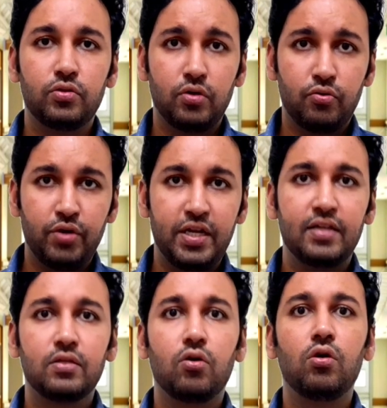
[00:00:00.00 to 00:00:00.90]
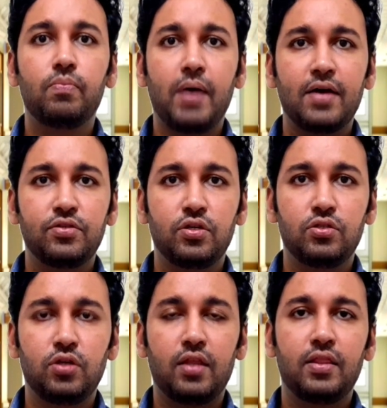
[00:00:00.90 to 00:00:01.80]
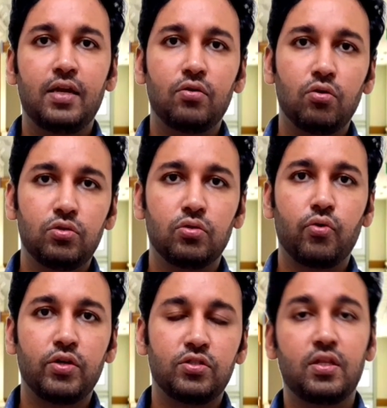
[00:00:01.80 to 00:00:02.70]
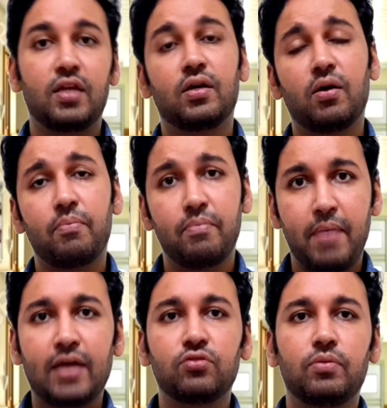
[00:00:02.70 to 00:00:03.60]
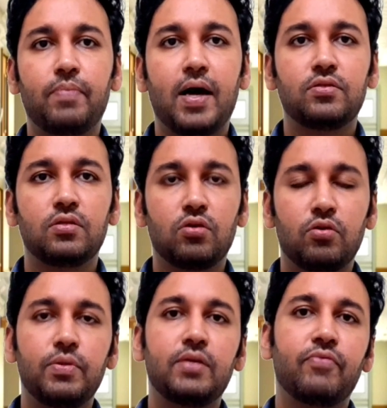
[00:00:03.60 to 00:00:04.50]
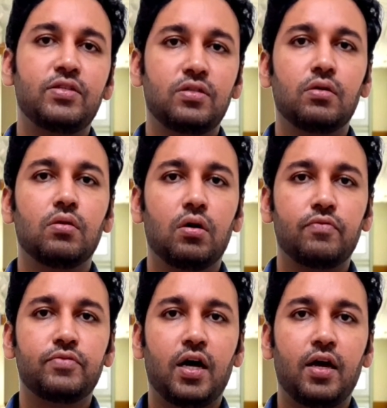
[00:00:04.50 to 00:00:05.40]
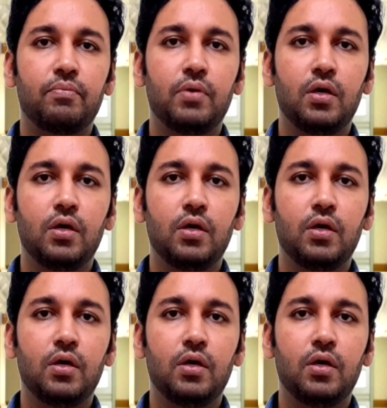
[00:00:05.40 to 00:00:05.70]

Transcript: reading the whole passage and then go to the question, then come back to the passage, it's going to be wasting a lot of time.